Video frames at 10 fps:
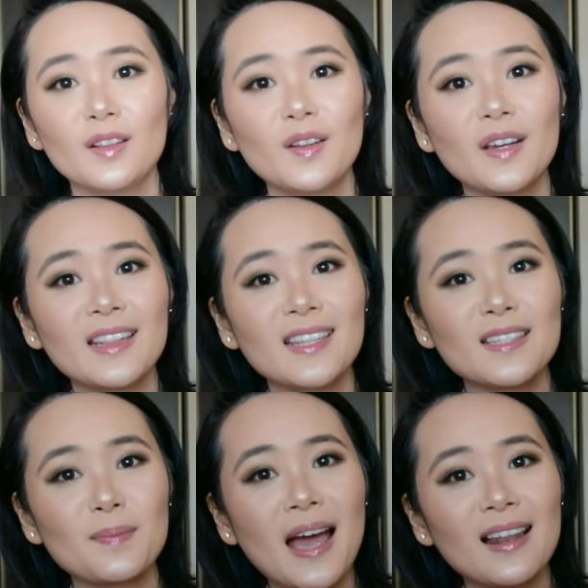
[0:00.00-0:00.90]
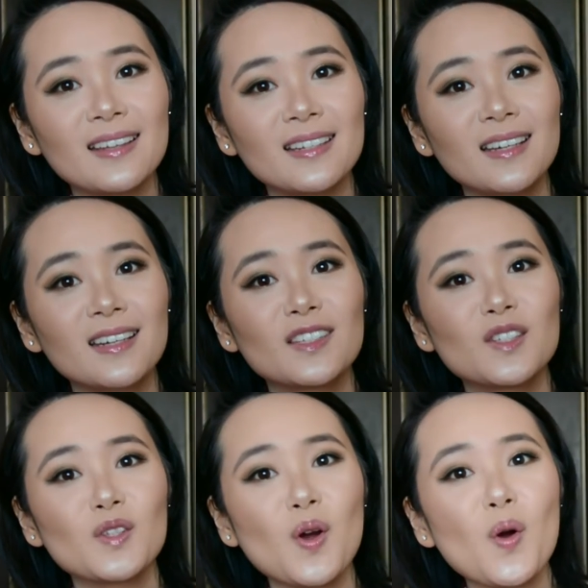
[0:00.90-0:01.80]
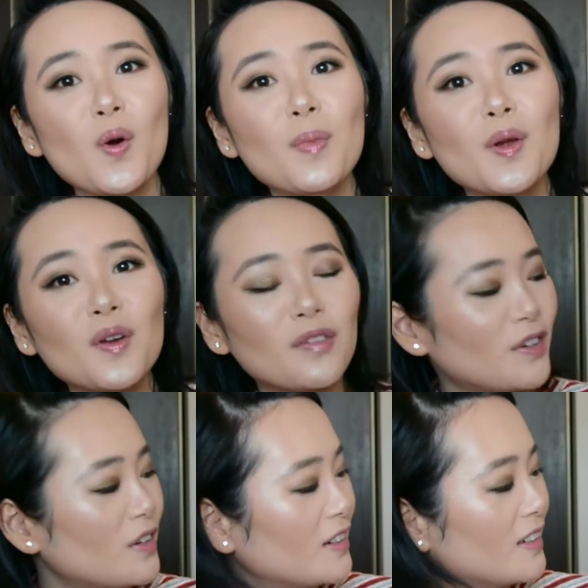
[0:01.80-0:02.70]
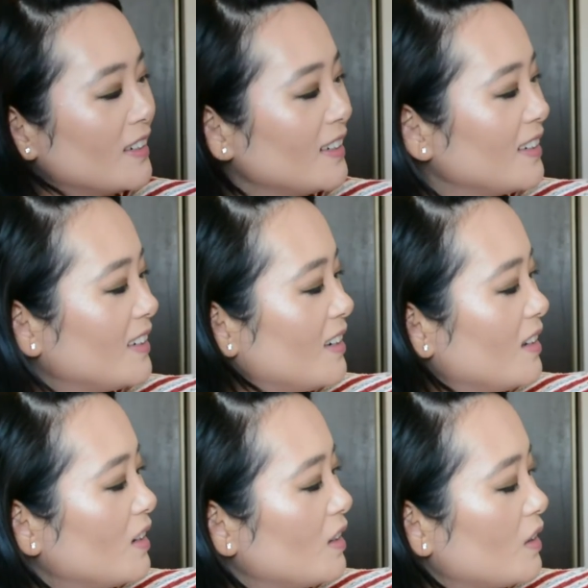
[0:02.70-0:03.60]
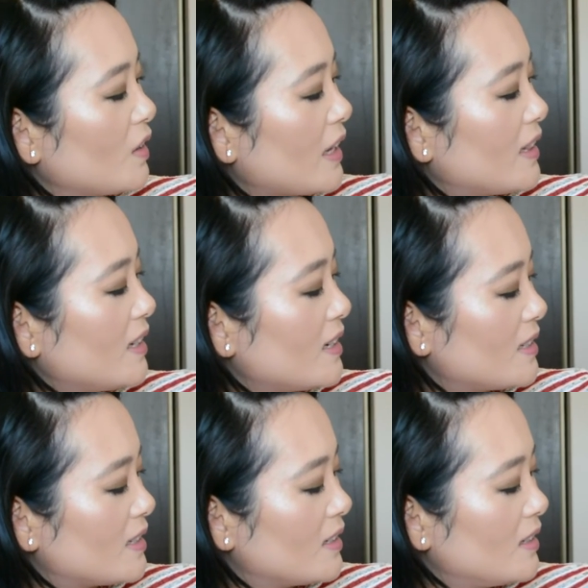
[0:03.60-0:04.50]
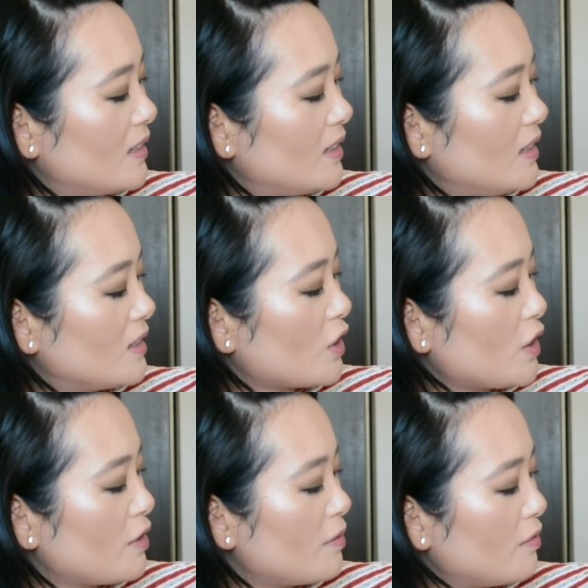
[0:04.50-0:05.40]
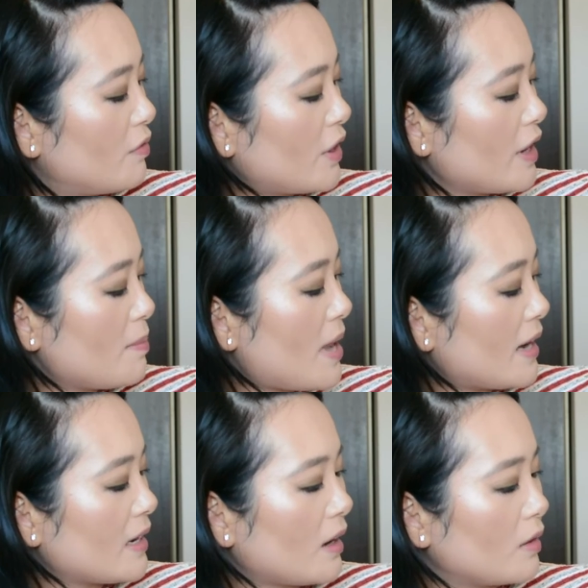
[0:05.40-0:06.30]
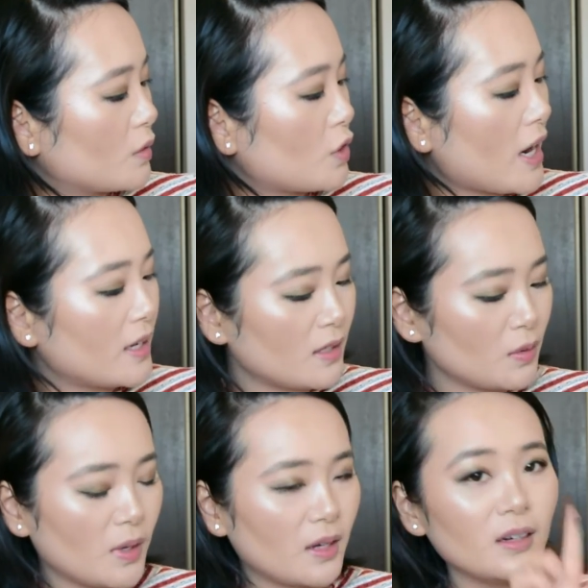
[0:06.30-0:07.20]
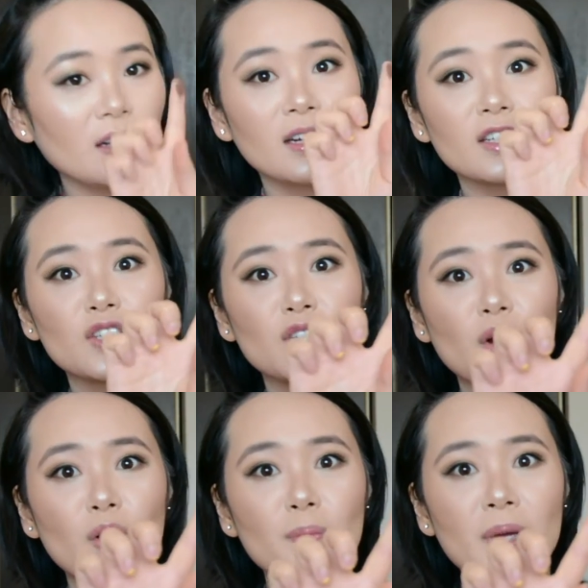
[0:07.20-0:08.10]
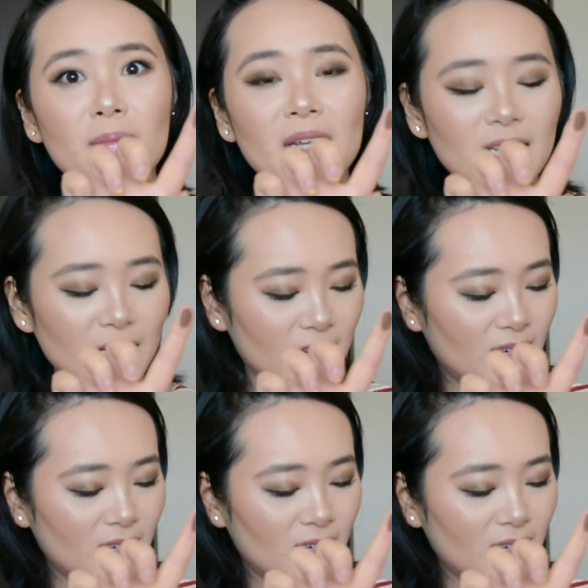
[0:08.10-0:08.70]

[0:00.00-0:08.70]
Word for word: Look at this palette. It is so beautiful. Look at this. These are very matte. I'll try this one. It is so pigmented.